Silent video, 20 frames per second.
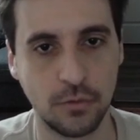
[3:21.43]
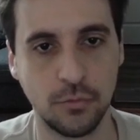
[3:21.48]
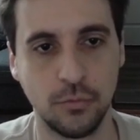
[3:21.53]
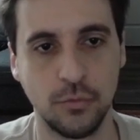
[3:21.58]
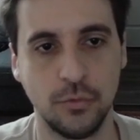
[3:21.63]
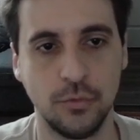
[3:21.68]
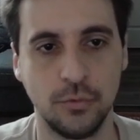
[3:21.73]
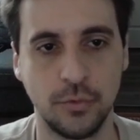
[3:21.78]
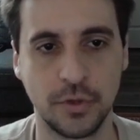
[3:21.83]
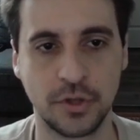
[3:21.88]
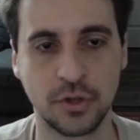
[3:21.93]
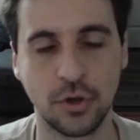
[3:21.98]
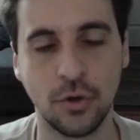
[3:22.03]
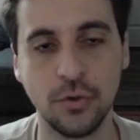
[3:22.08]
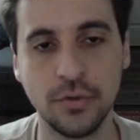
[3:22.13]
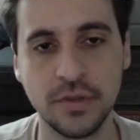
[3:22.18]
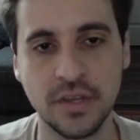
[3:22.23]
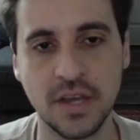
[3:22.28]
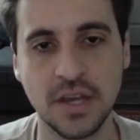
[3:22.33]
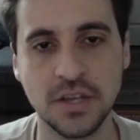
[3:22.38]
we
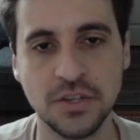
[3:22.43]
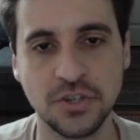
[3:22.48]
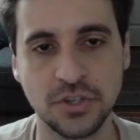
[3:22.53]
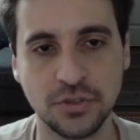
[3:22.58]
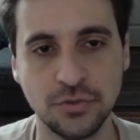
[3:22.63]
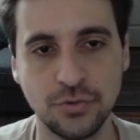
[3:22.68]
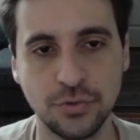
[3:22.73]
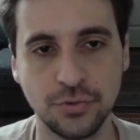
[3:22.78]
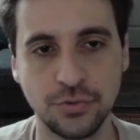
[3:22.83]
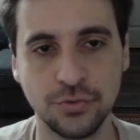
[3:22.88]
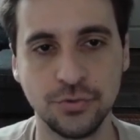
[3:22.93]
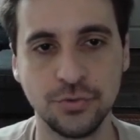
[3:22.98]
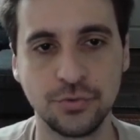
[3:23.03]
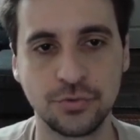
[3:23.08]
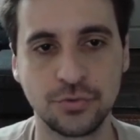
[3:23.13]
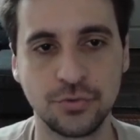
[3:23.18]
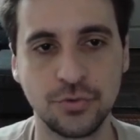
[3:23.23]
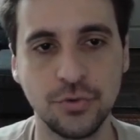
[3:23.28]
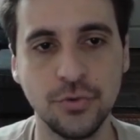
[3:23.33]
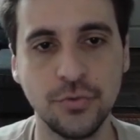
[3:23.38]
told the agent to do
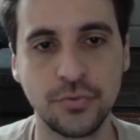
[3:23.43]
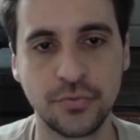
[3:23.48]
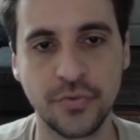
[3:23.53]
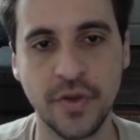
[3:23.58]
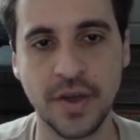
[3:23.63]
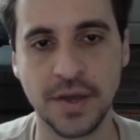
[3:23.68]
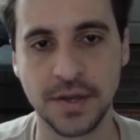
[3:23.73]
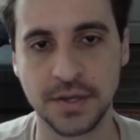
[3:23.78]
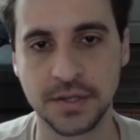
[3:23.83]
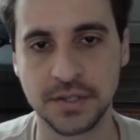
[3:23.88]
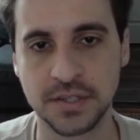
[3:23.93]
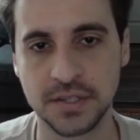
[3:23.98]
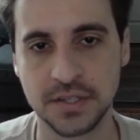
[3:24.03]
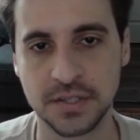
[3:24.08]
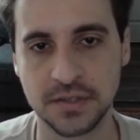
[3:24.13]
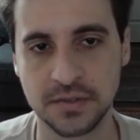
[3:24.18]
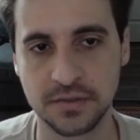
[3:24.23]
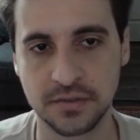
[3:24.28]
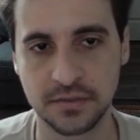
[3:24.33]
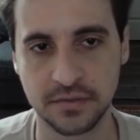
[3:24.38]
two things
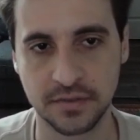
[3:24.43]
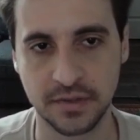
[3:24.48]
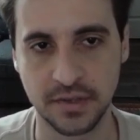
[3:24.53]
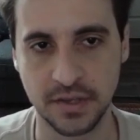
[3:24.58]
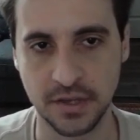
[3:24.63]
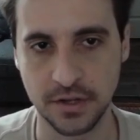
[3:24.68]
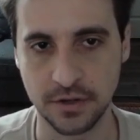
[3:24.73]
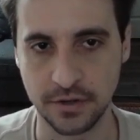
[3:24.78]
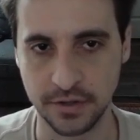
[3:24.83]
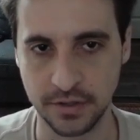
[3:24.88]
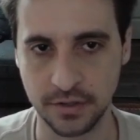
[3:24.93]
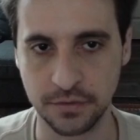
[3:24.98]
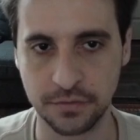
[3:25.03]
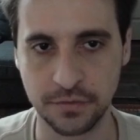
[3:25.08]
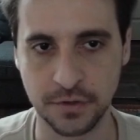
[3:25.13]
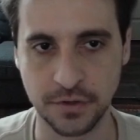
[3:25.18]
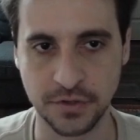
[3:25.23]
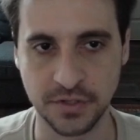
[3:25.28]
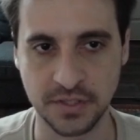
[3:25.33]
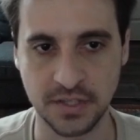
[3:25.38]
here in the
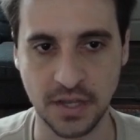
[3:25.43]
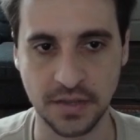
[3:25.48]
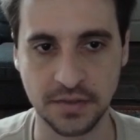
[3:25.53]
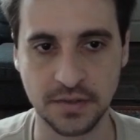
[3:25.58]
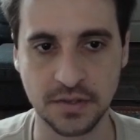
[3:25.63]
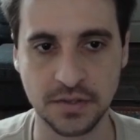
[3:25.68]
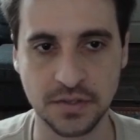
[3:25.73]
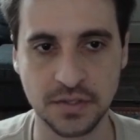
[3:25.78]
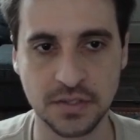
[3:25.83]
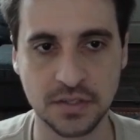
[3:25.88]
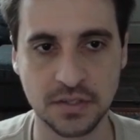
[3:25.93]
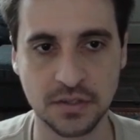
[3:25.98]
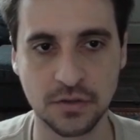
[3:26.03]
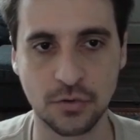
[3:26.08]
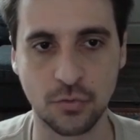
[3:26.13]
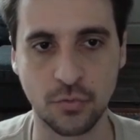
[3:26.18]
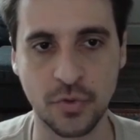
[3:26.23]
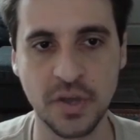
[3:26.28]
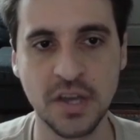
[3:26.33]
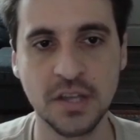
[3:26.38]
first sentence.
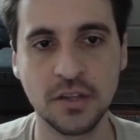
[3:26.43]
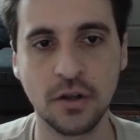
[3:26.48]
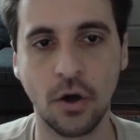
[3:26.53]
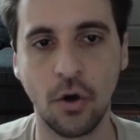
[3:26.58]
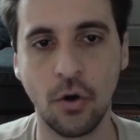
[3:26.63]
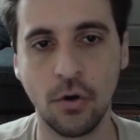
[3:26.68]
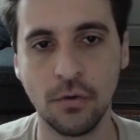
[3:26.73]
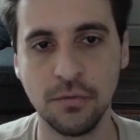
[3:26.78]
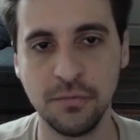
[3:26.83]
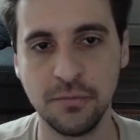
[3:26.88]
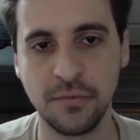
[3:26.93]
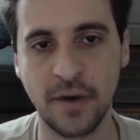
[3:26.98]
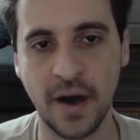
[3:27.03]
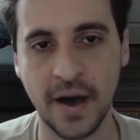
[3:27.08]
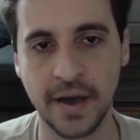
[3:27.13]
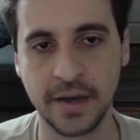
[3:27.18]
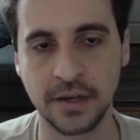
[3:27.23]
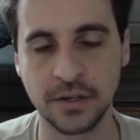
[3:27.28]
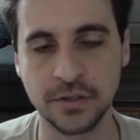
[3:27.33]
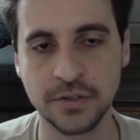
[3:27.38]
Read all
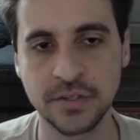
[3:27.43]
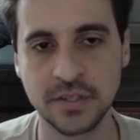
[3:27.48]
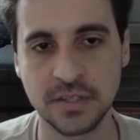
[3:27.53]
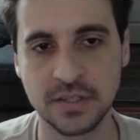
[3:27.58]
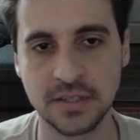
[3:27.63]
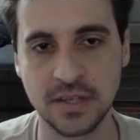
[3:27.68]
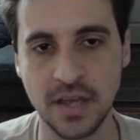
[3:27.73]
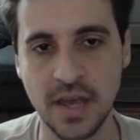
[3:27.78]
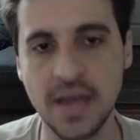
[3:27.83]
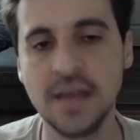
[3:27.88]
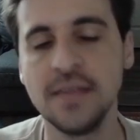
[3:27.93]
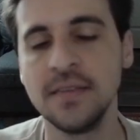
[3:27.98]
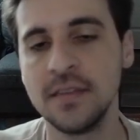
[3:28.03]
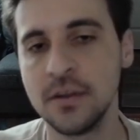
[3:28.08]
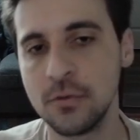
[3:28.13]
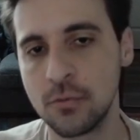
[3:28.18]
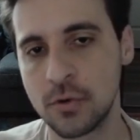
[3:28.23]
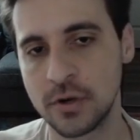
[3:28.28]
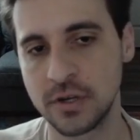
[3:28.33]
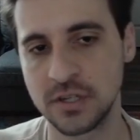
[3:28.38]
files in the
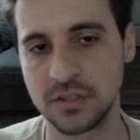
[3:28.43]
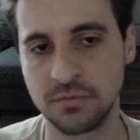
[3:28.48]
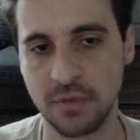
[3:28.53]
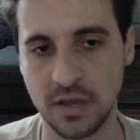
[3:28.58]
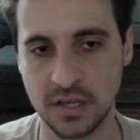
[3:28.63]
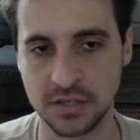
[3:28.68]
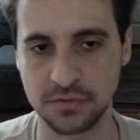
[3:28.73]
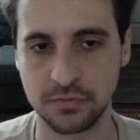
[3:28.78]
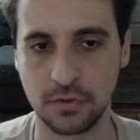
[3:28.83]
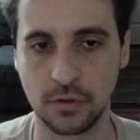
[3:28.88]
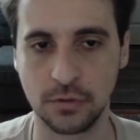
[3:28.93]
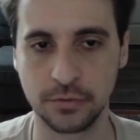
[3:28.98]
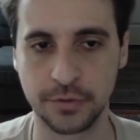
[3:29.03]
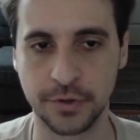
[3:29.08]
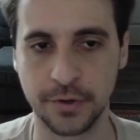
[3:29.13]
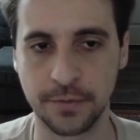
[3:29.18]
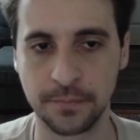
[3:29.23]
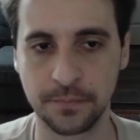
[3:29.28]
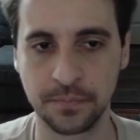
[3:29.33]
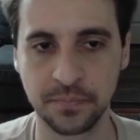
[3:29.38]
workspace
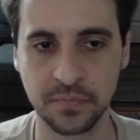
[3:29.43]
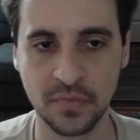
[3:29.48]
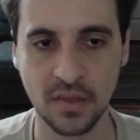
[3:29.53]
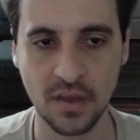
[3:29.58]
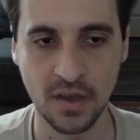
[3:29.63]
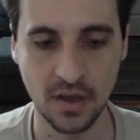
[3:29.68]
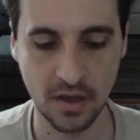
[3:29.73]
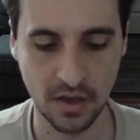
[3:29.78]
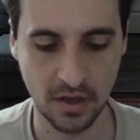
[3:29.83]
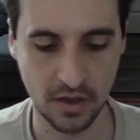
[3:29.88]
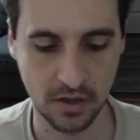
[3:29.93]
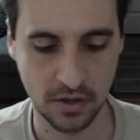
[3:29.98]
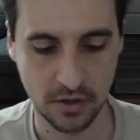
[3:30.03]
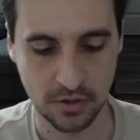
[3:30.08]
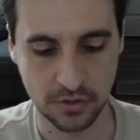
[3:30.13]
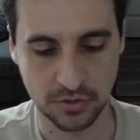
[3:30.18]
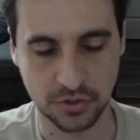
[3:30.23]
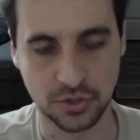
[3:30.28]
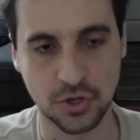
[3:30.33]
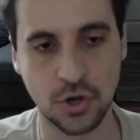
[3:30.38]
folder.
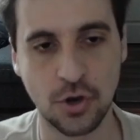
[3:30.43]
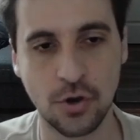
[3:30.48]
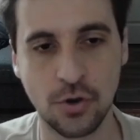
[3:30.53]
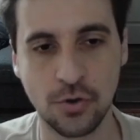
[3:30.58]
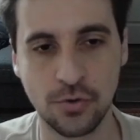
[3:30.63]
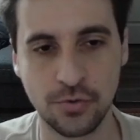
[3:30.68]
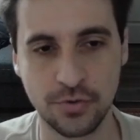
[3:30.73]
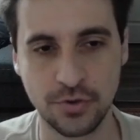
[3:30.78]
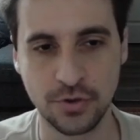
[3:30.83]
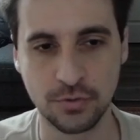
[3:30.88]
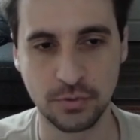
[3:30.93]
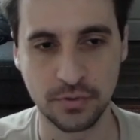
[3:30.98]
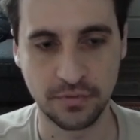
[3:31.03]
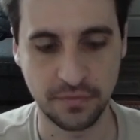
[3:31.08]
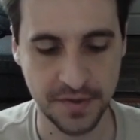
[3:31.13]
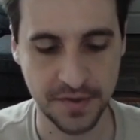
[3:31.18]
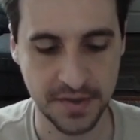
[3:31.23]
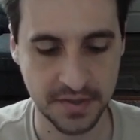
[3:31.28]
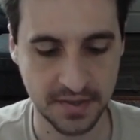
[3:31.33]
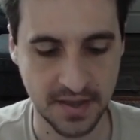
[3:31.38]
So you would
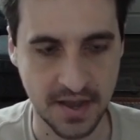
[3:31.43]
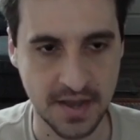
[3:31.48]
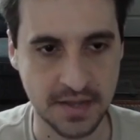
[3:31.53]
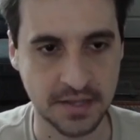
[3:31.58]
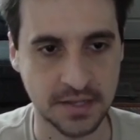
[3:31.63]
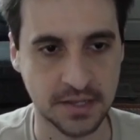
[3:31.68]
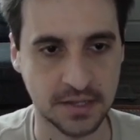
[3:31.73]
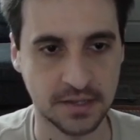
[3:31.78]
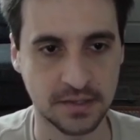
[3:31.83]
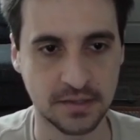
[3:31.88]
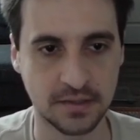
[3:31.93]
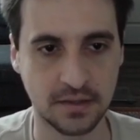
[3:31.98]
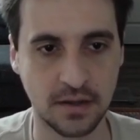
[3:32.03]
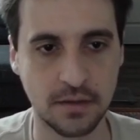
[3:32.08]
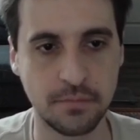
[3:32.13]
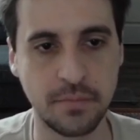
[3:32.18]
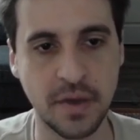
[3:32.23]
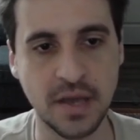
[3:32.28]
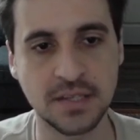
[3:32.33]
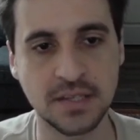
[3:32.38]
think that a
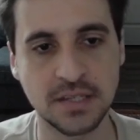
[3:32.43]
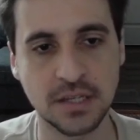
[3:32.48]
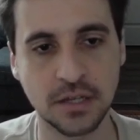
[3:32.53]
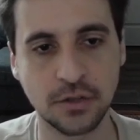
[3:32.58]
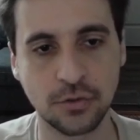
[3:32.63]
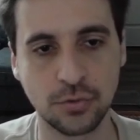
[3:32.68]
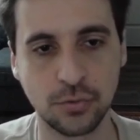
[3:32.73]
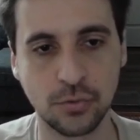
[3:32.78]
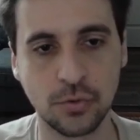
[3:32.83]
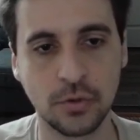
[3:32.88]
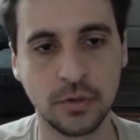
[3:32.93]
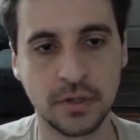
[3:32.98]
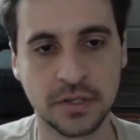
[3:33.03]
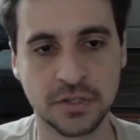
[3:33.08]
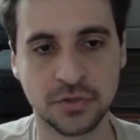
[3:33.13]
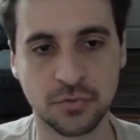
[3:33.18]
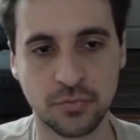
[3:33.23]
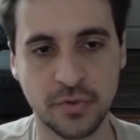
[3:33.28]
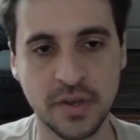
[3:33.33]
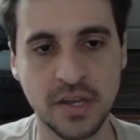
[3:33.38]
basic tool
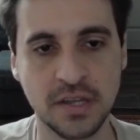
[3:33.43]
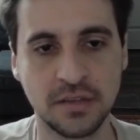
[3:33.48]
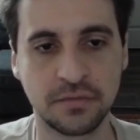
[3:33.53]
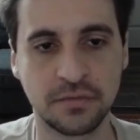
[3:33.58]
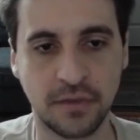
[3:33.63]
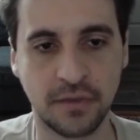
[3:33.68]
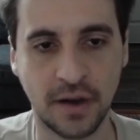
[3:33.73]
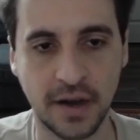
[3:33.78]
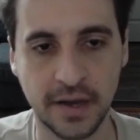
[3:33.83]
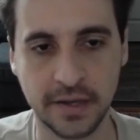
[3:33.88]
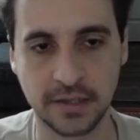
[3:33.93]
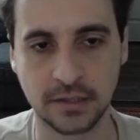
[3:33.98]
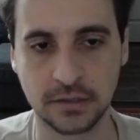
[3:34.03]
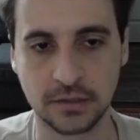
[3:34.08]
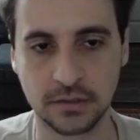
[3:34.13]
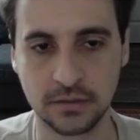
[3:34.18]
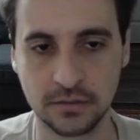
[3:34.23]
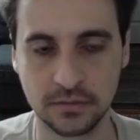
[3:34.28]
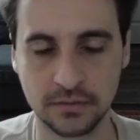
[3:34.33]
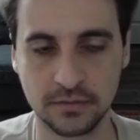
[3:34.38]
is read
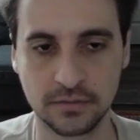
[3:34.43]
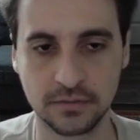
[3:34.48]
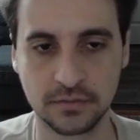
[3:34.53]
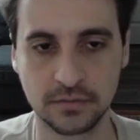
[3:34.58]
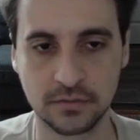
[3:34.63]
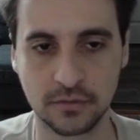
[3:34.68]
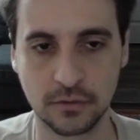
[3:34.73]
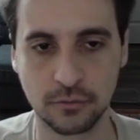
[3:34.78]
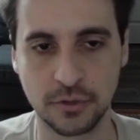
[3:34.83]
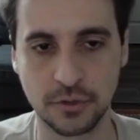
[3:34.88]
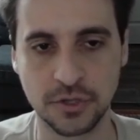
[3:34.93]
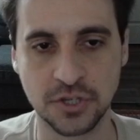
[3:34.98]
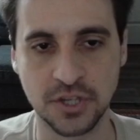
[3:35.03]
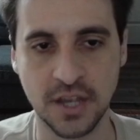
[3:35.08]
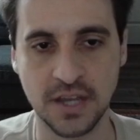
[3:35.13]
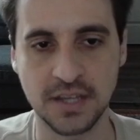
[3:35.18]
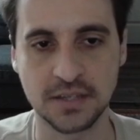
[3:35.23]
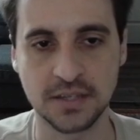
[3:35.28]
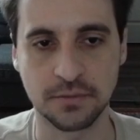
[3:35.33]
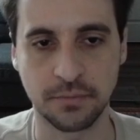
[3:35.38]
file, which
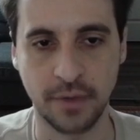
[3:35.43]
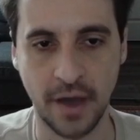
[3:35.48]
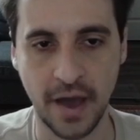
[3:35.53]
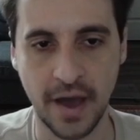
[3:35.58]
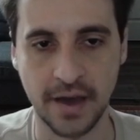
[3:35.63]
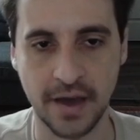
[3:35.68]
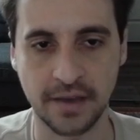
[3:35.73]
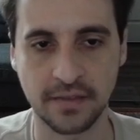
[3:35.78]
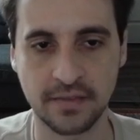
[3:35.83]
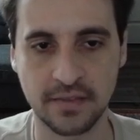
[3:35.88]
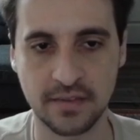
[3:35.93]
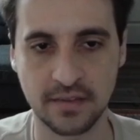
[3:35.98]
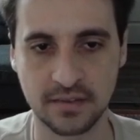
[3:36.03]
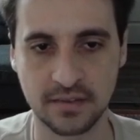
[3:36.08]
takes a path